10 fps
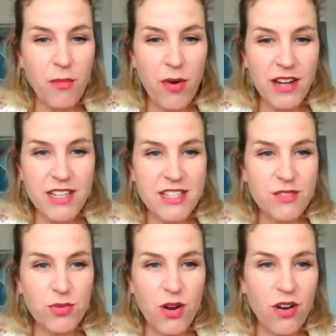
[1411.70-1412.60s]
practice
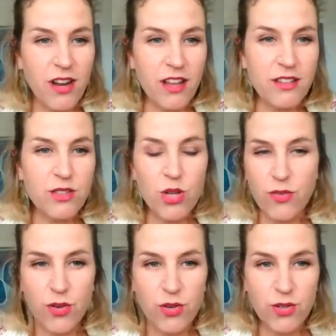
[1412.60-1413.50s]
regarding
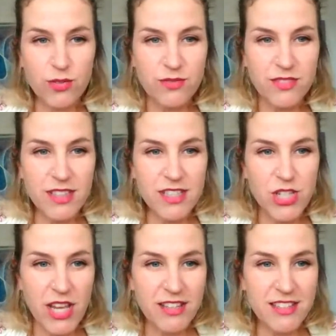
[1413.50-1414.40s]
cervical
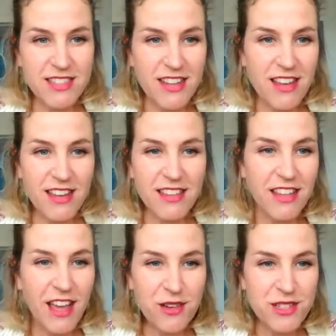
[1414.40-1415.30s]
checks in the
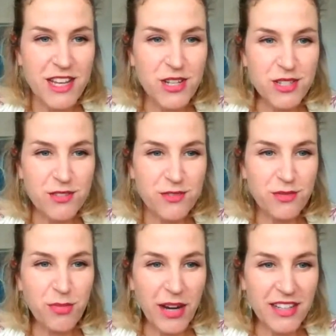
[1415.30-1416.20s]
latter stages of
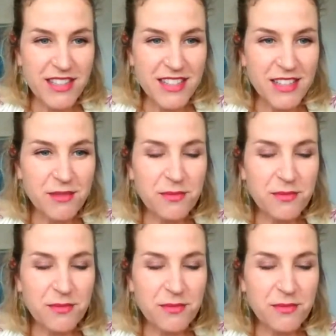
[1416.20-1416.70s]
pregnancy?